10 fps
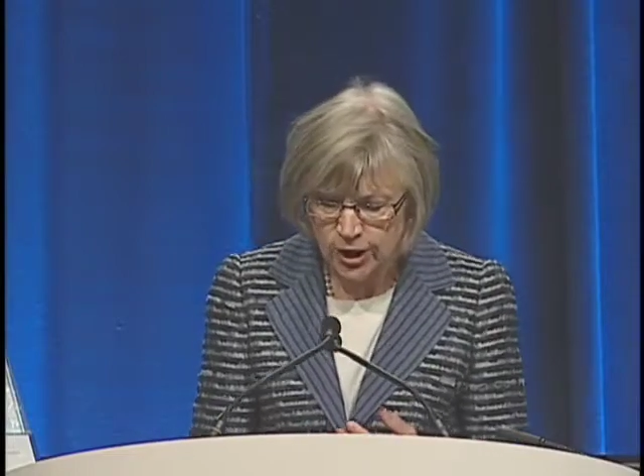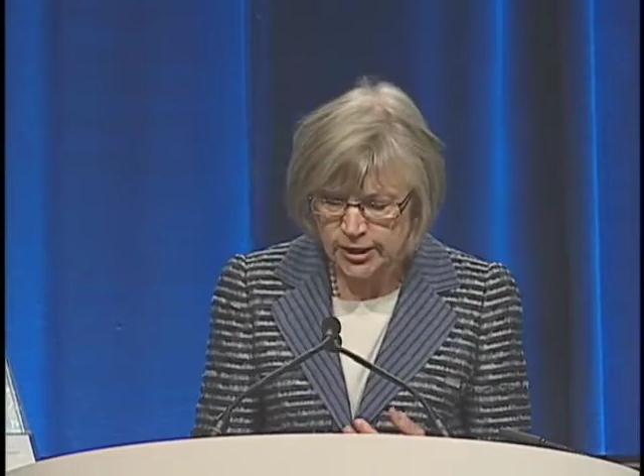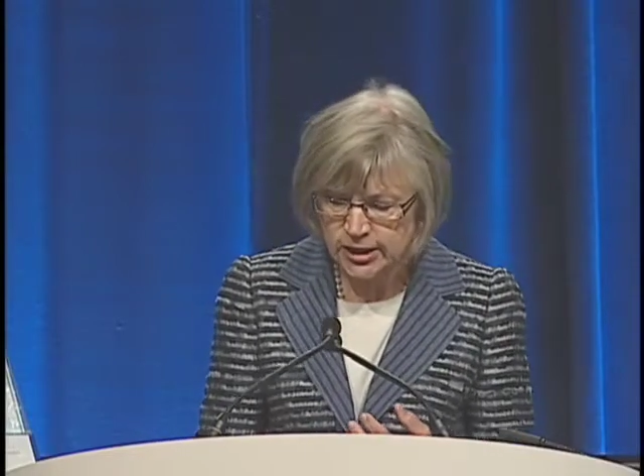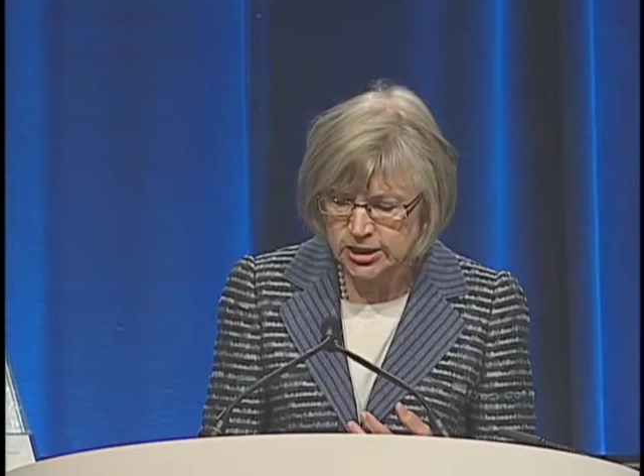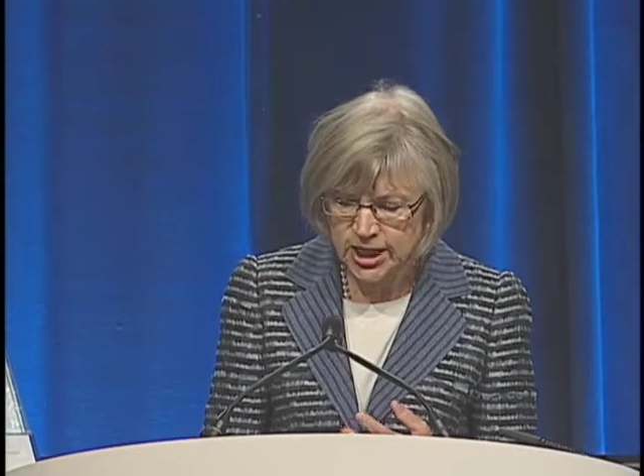and
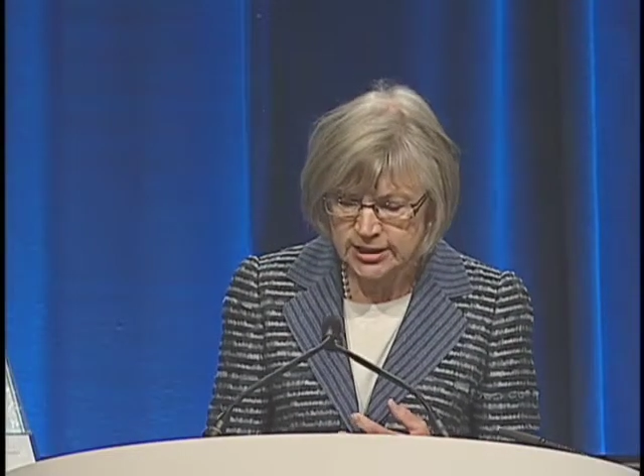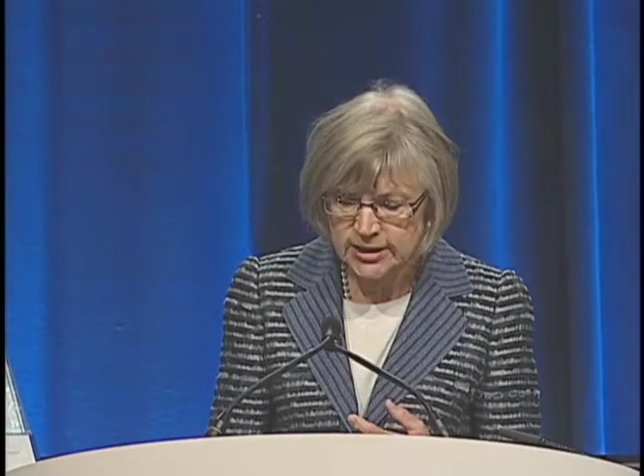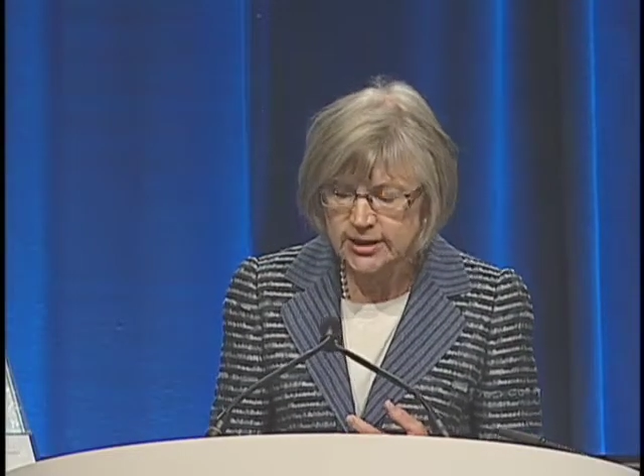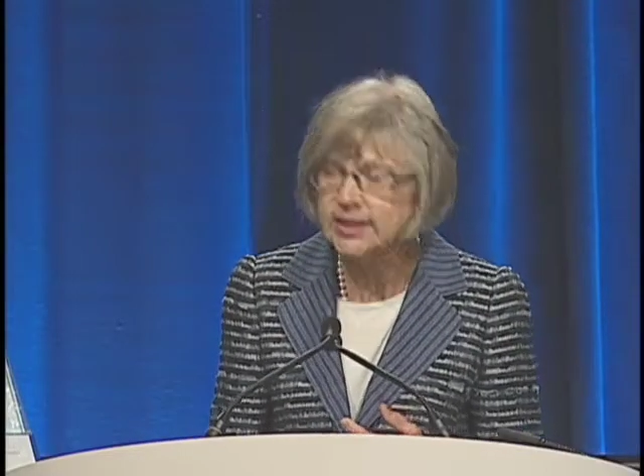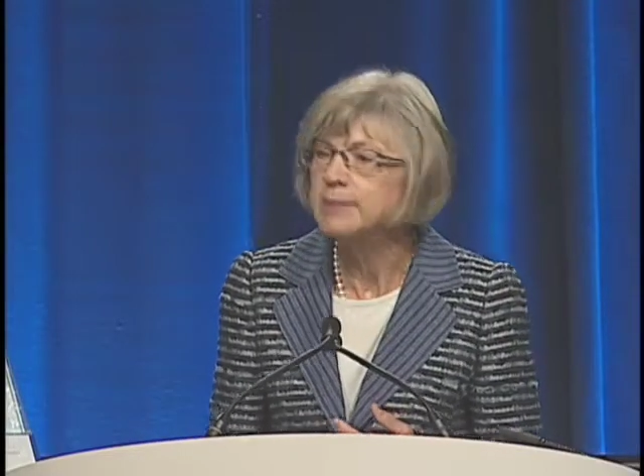that
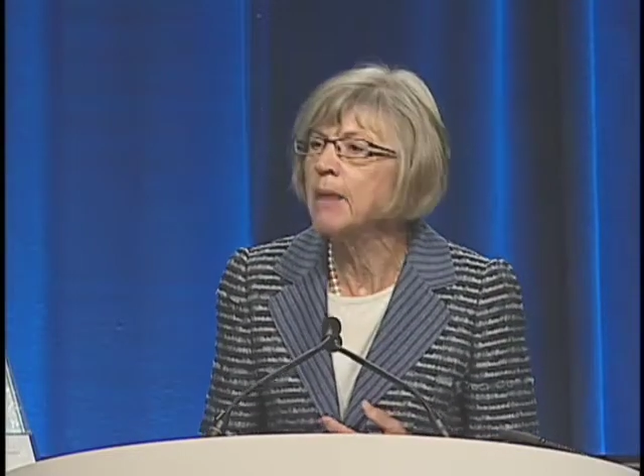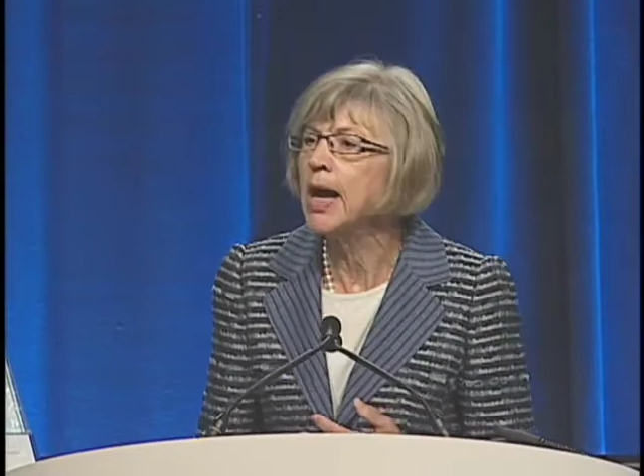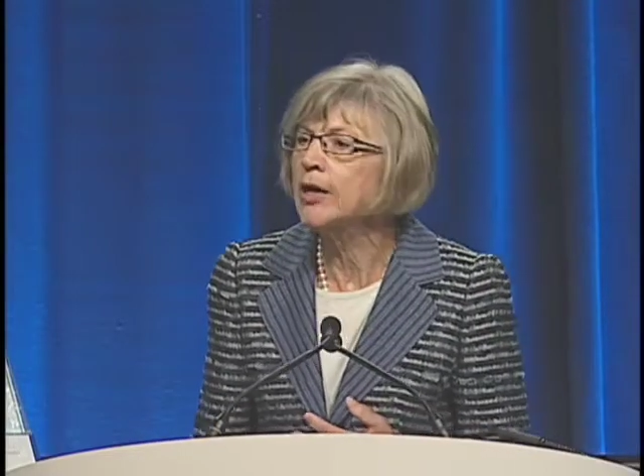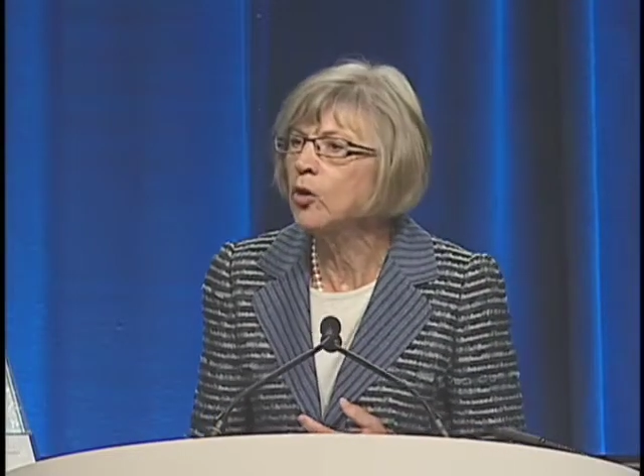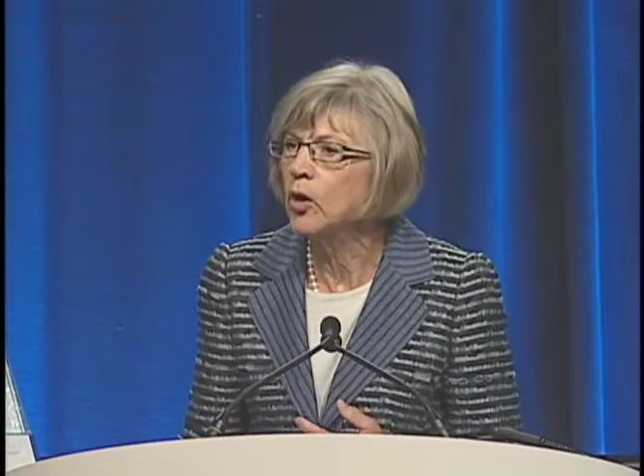justice in
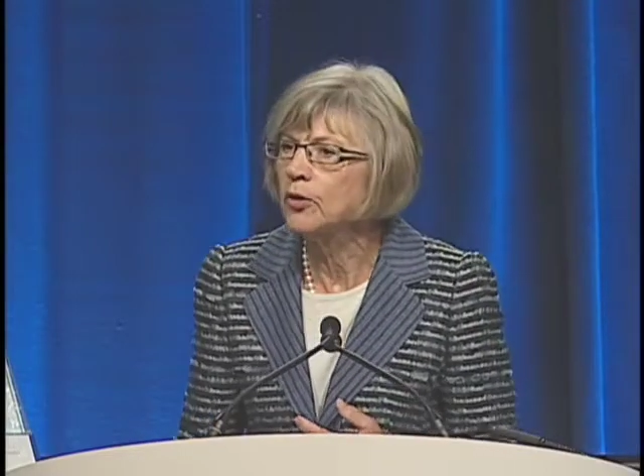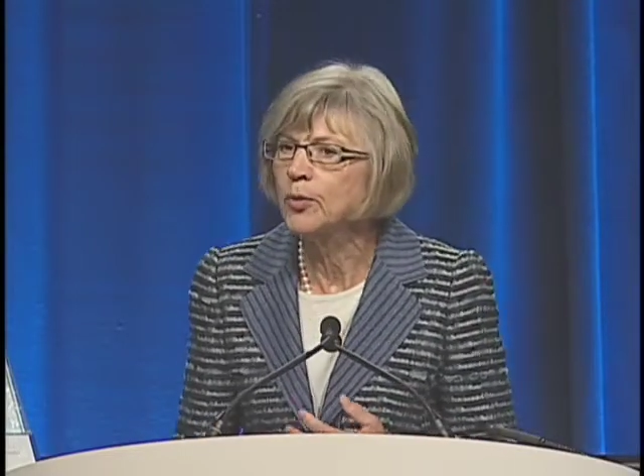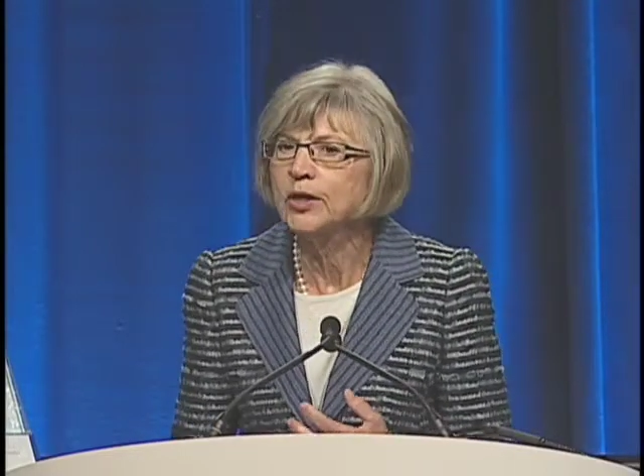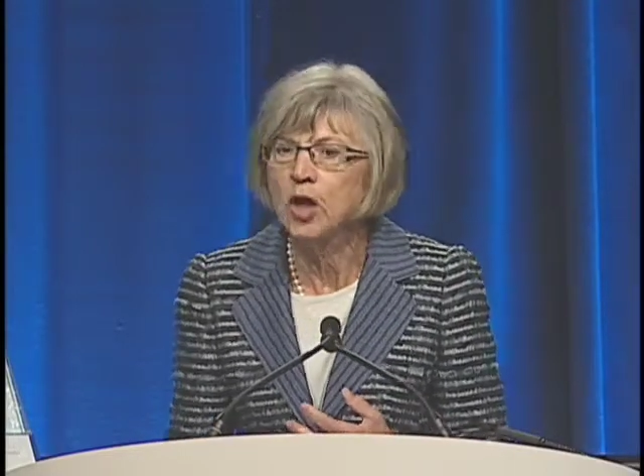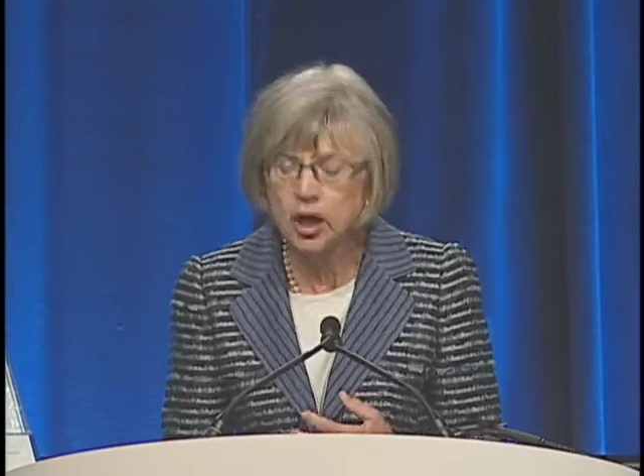my court
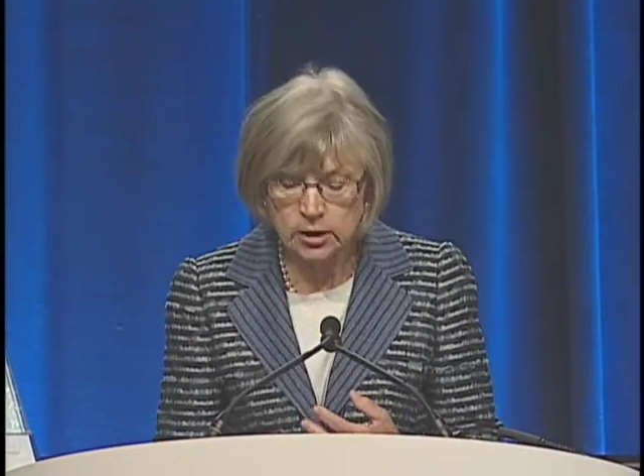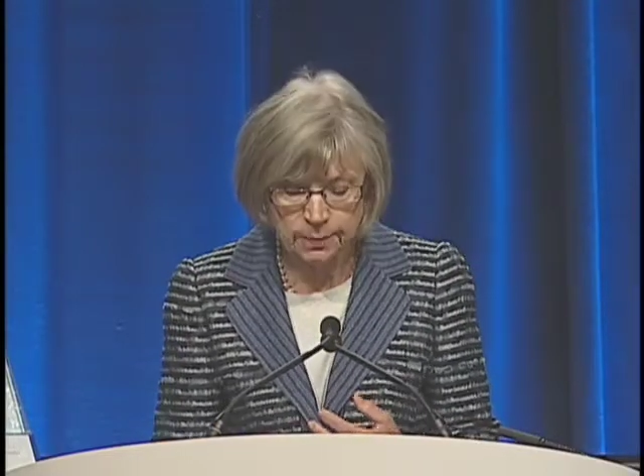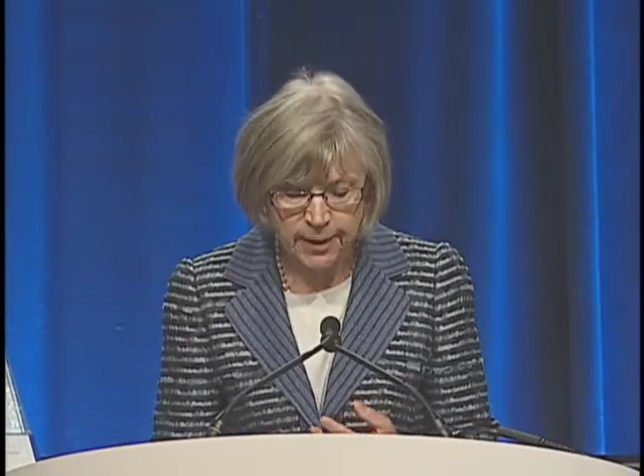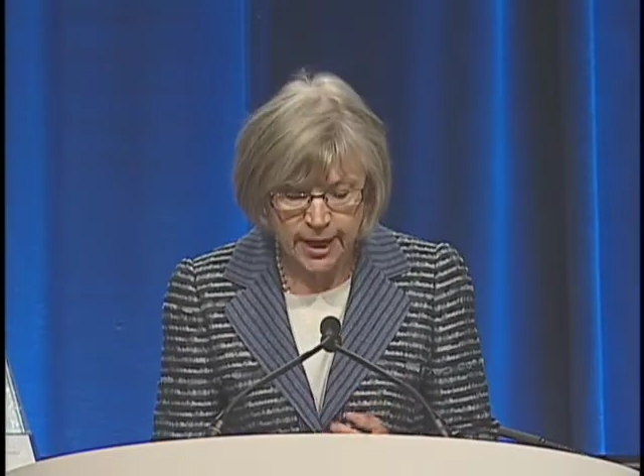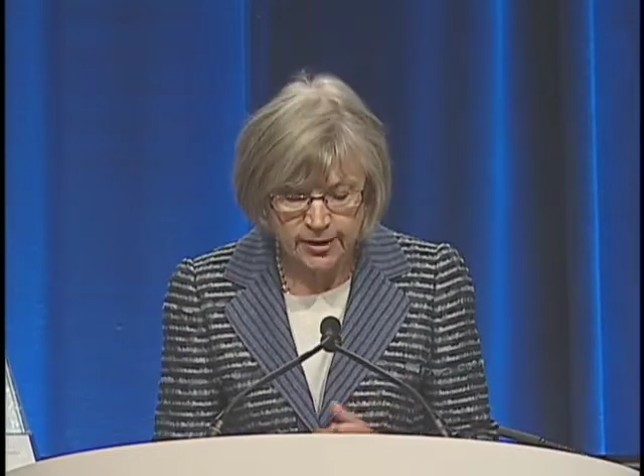would not
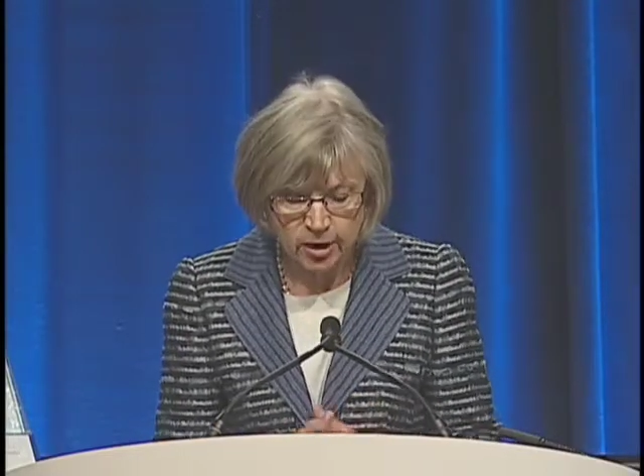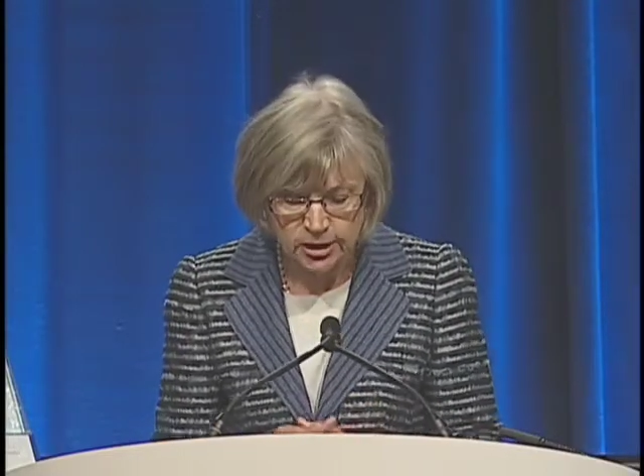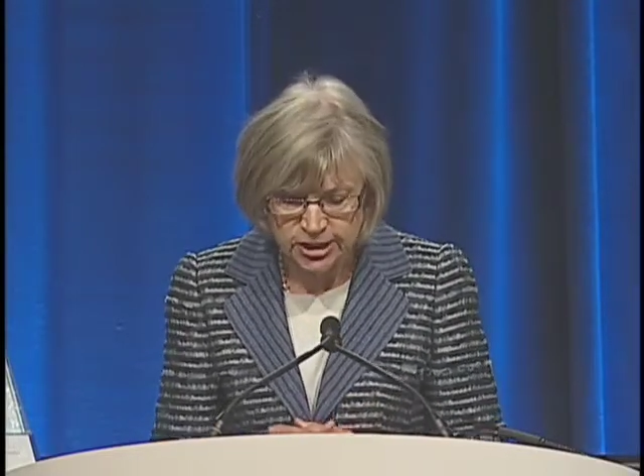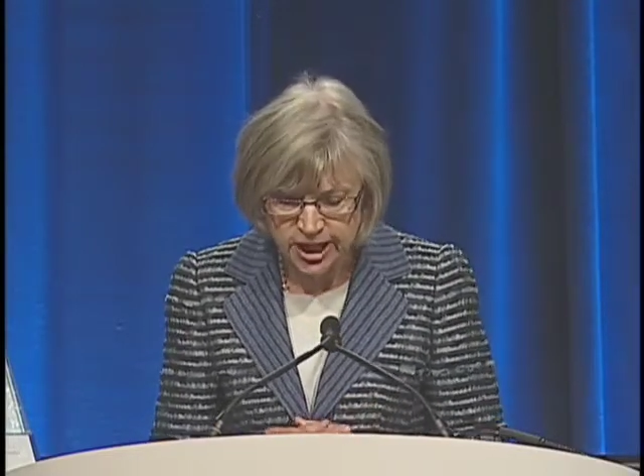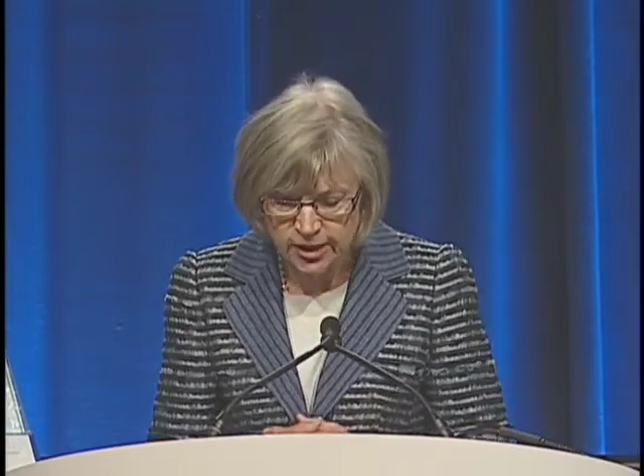depend
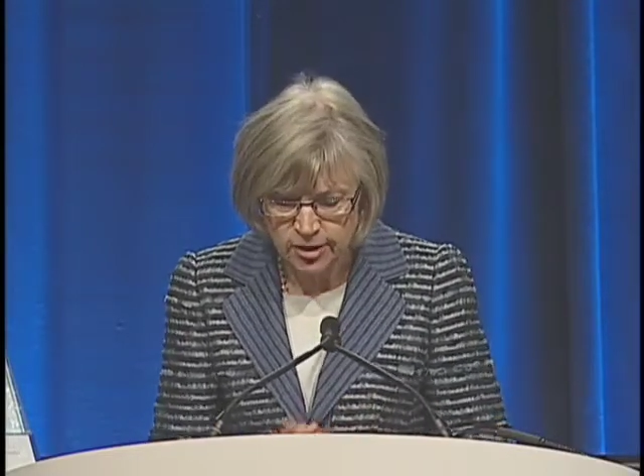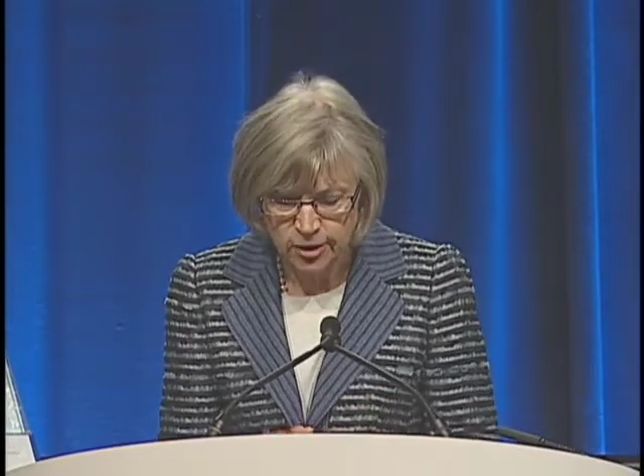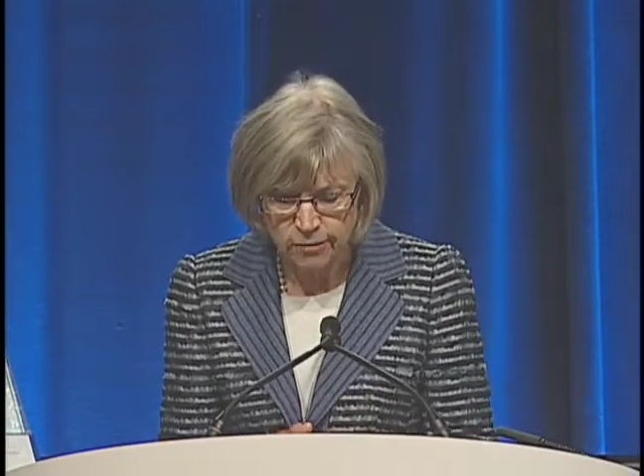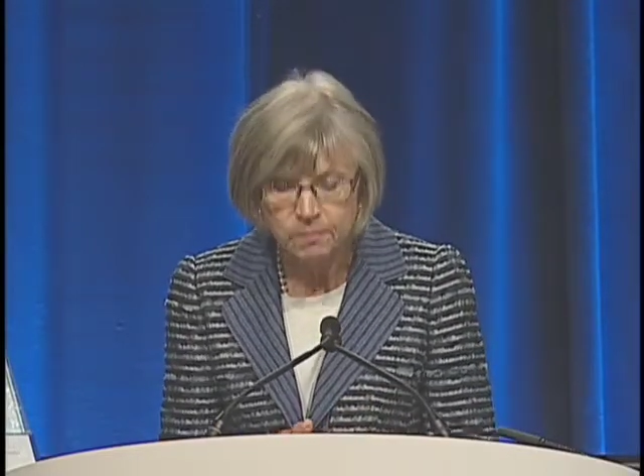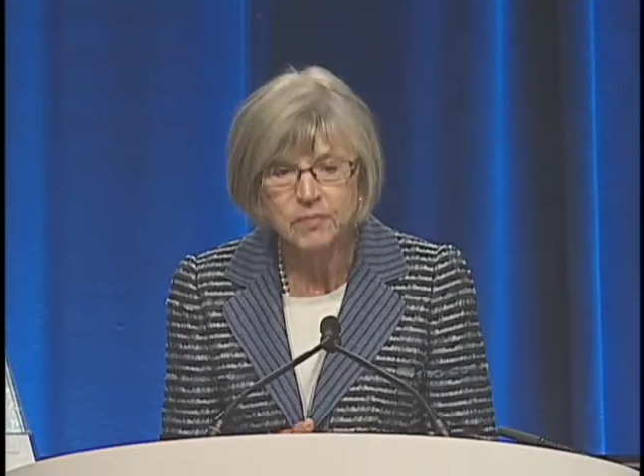on gender.